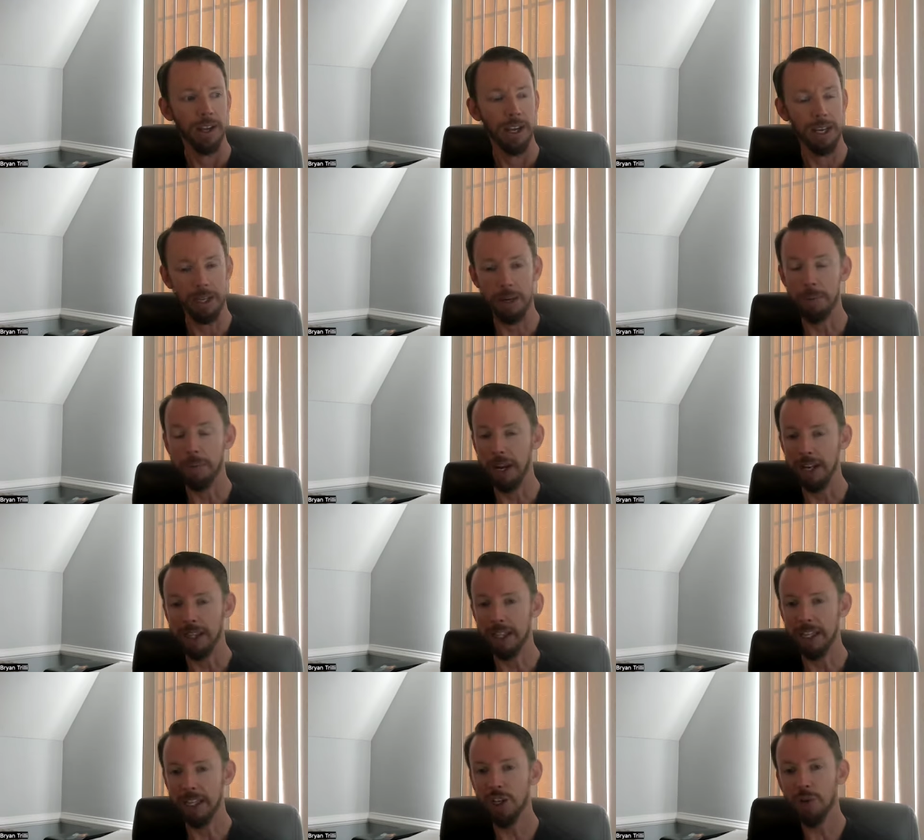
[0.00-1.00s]

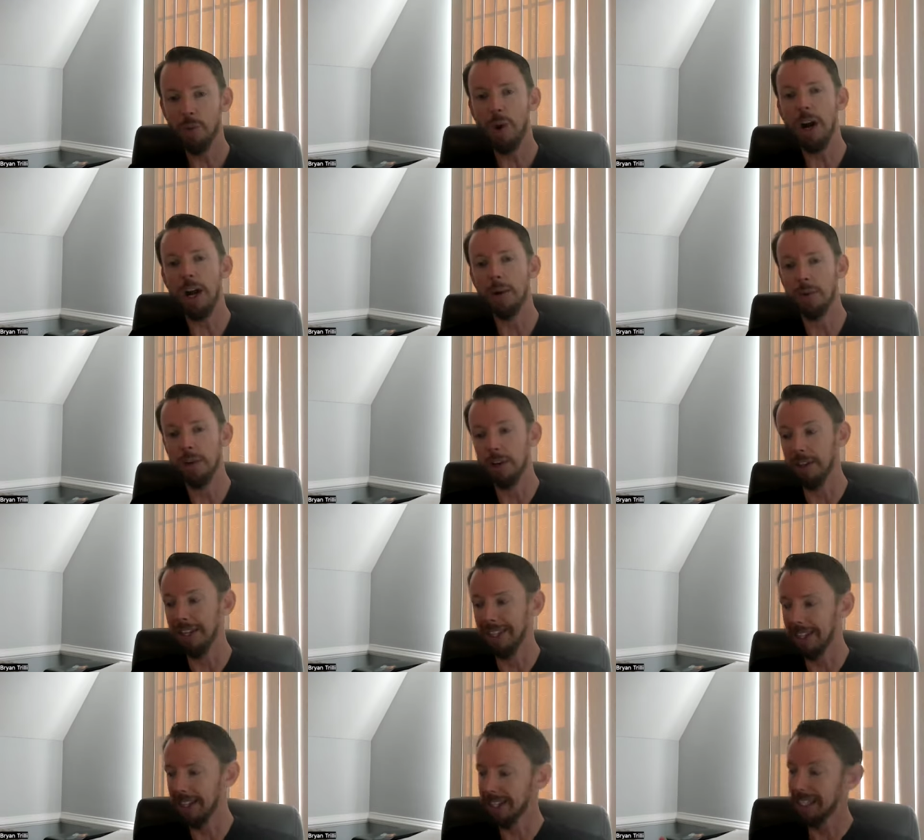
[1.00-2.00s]
it, this is why you know
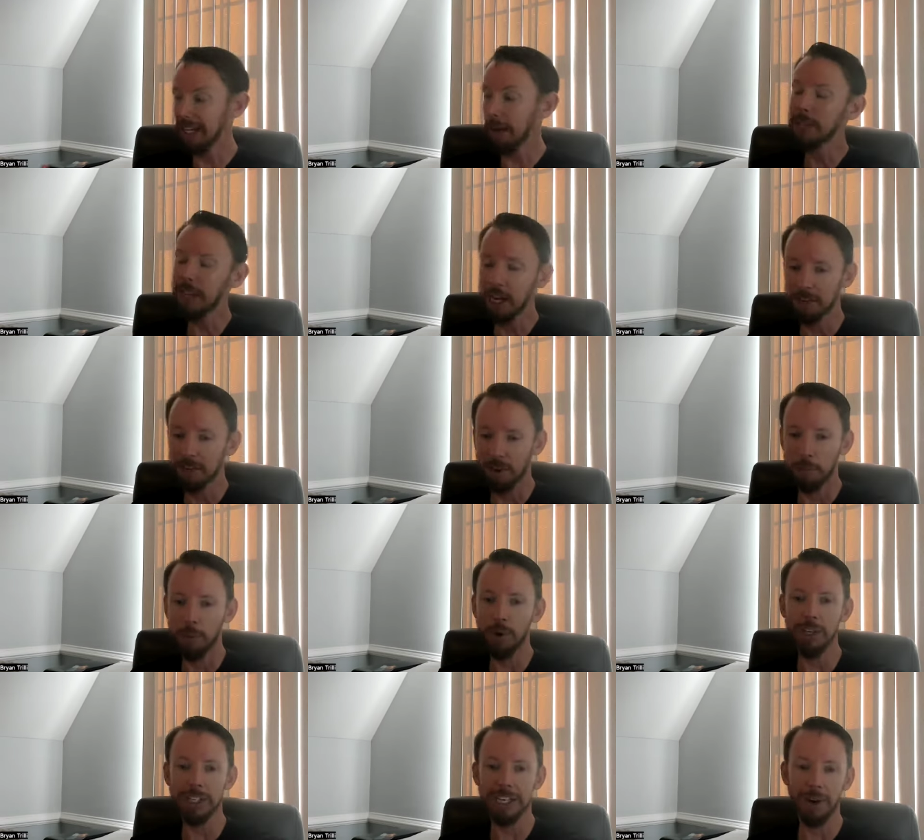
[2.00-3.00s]
the, the, subtitle of our
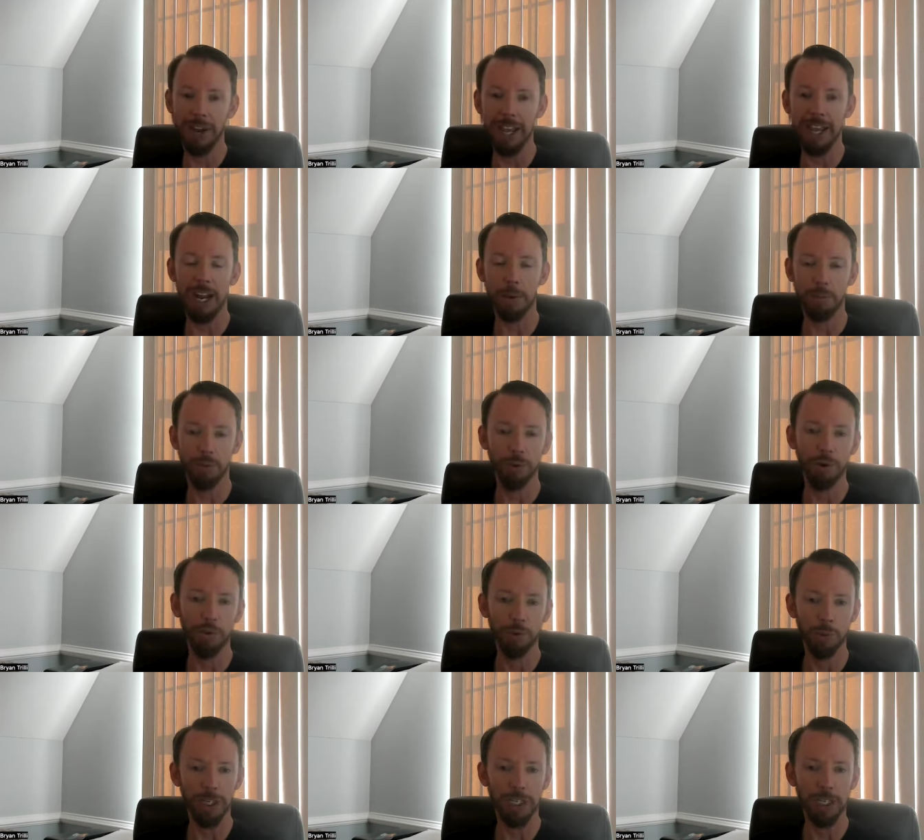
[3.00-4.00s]
book is how AI
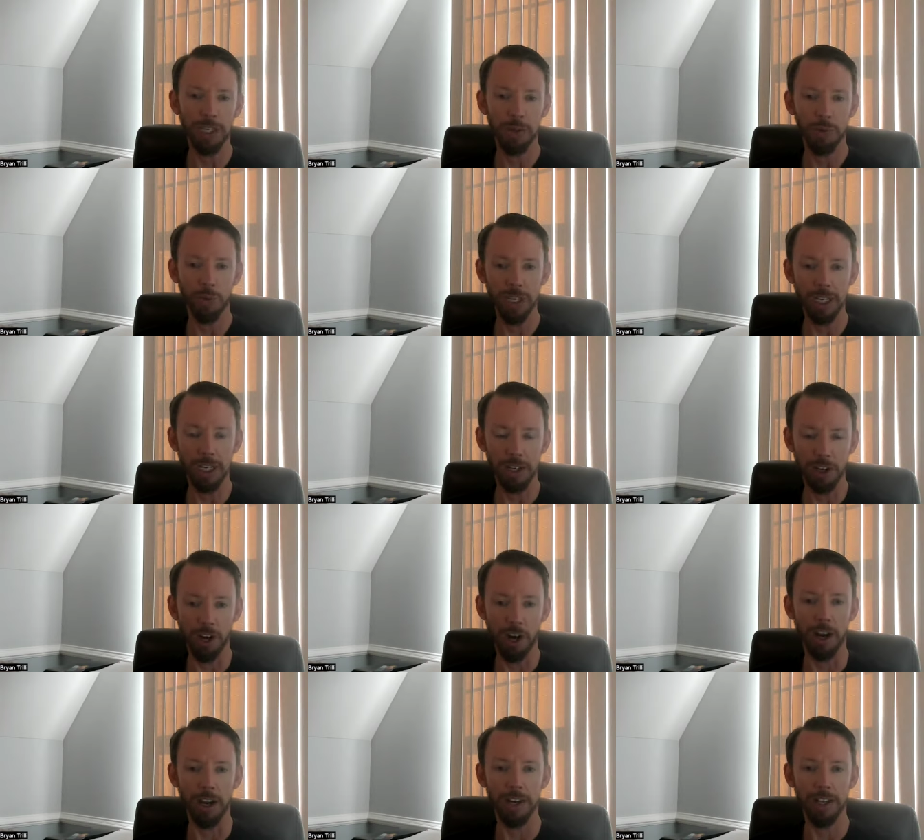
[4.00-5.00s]
proves we we need
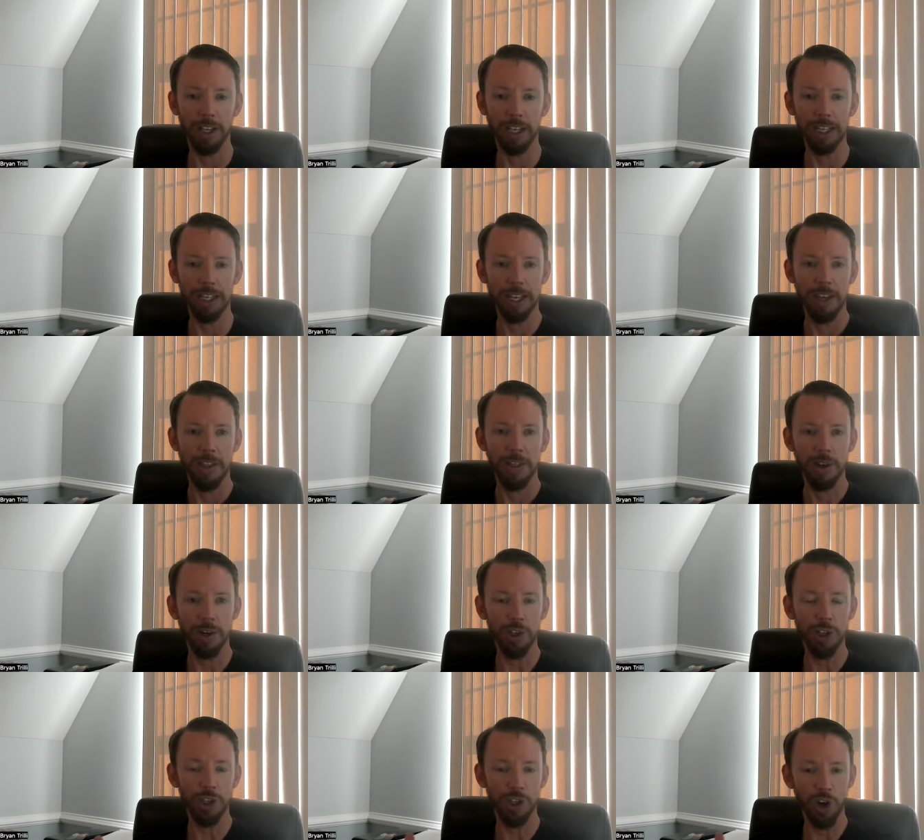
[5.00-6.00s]
God. Like
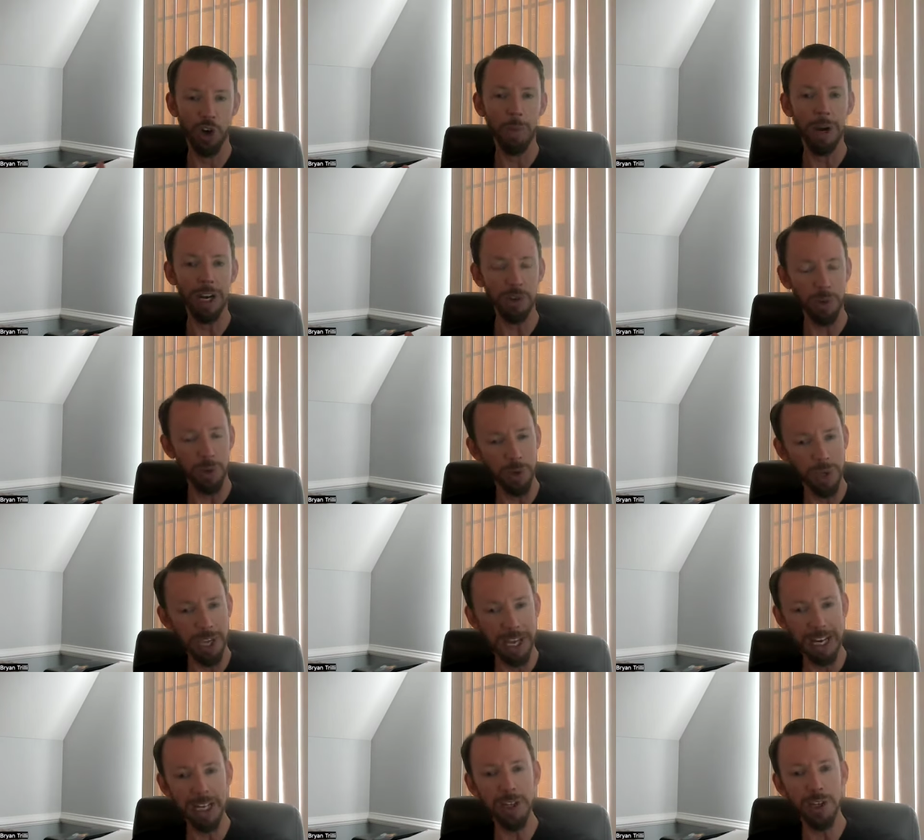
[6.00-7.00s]
there's just so much when you
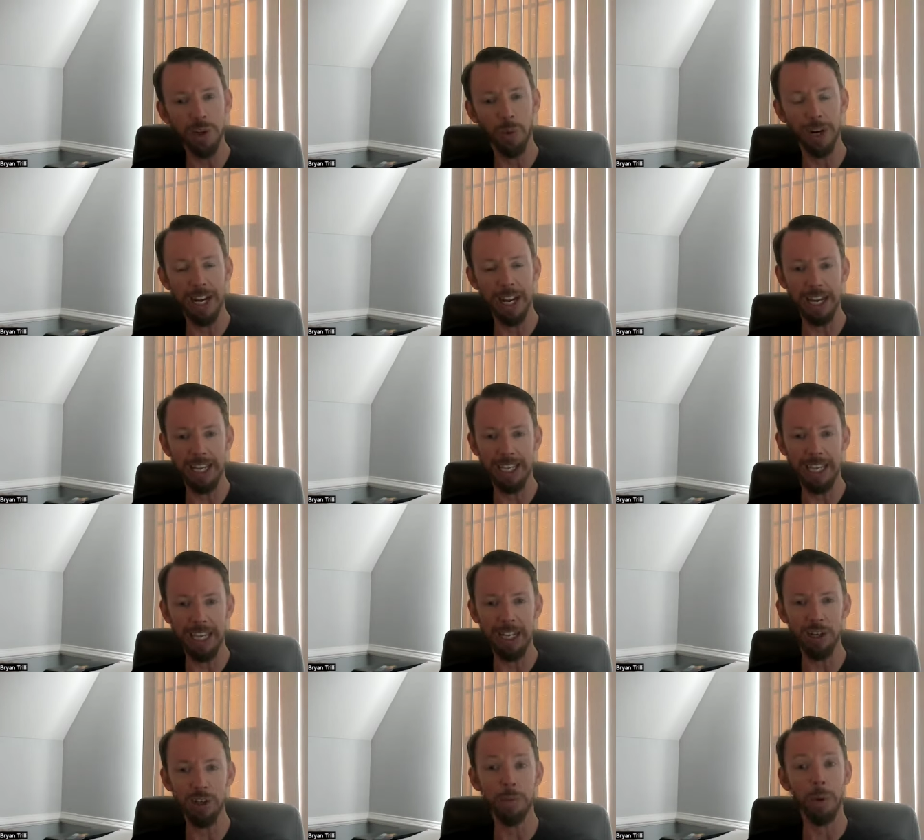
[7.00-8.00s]
get into what AI
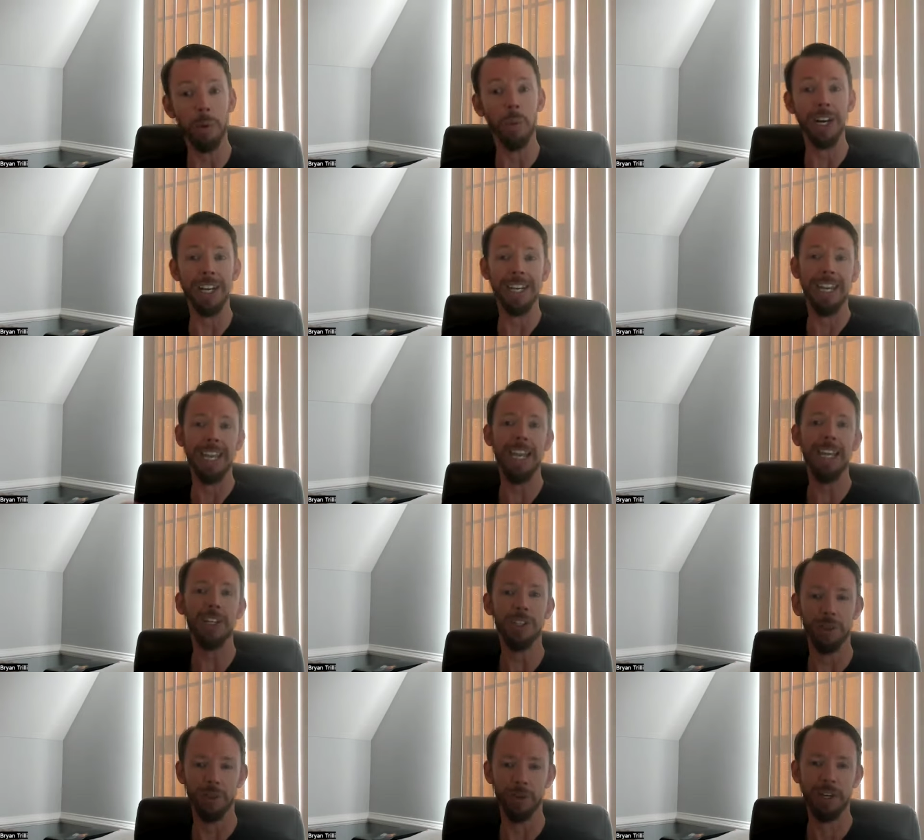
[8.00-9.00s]
can do, but what it can't
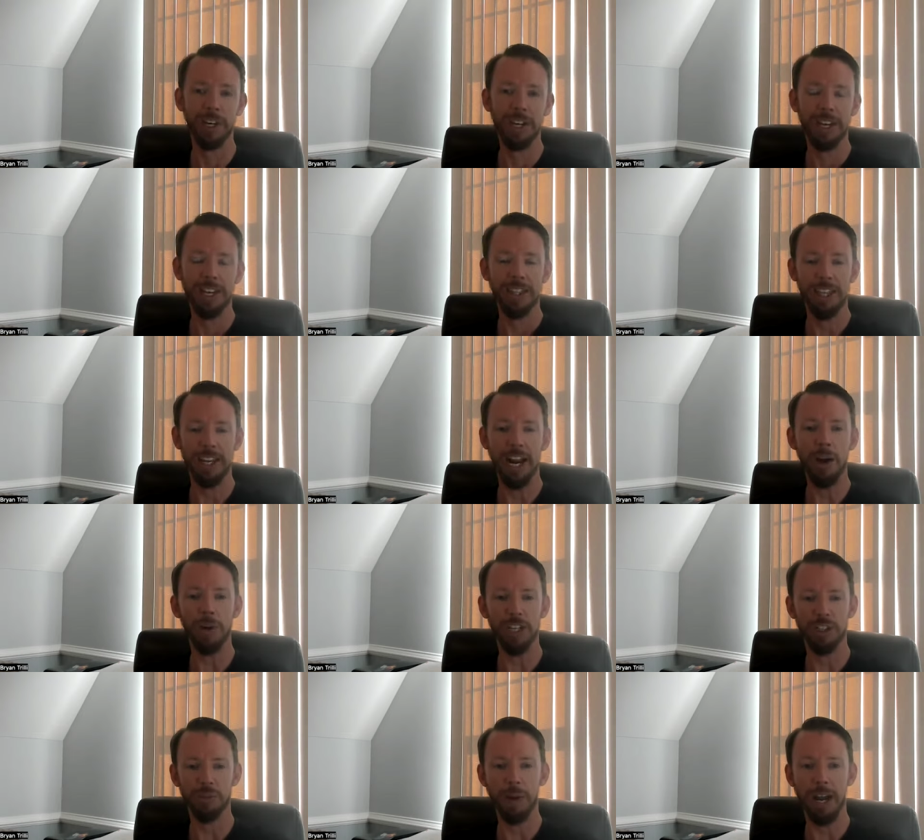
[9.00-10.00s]
do, that now
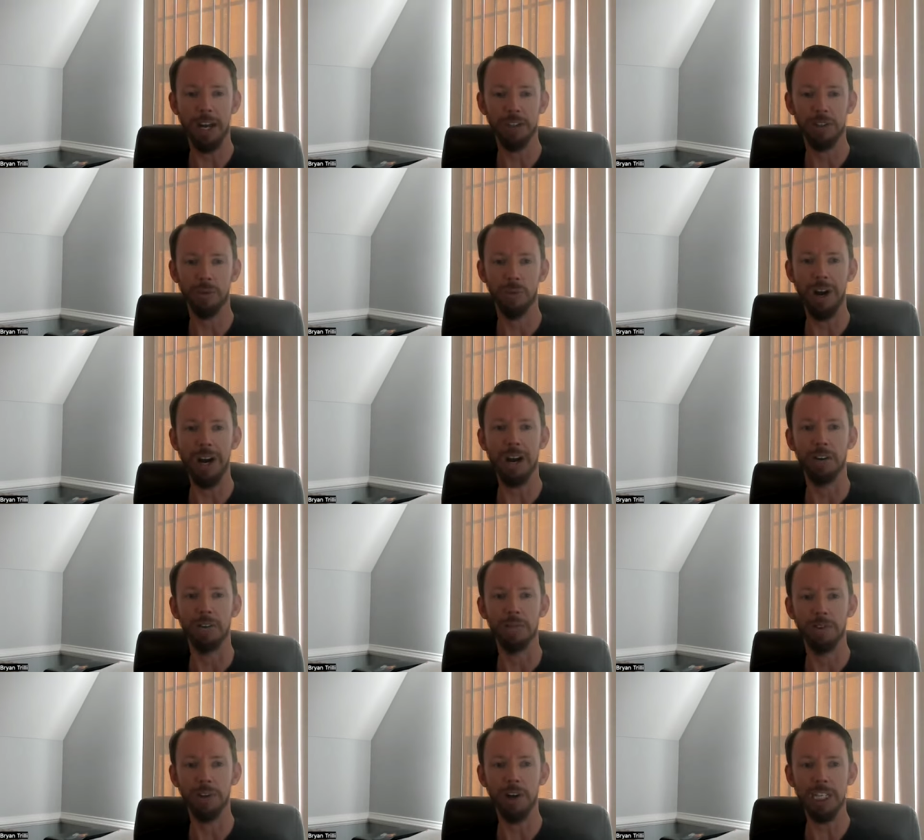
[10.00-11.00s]
gets back to wow,
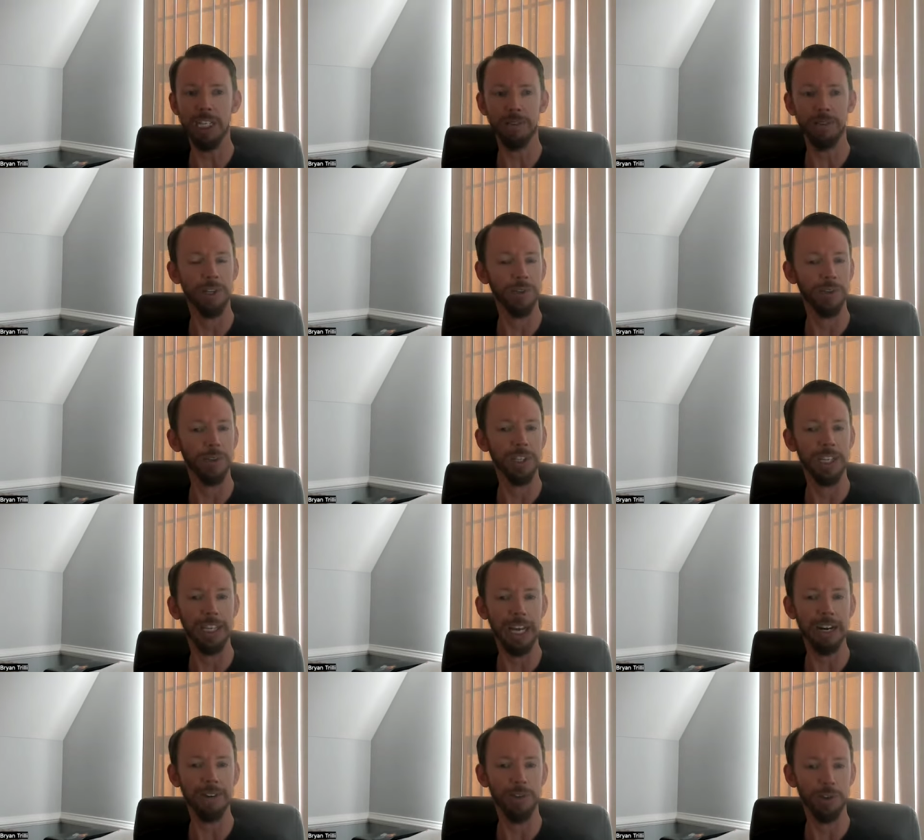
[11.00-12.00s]
philosophy has really kind of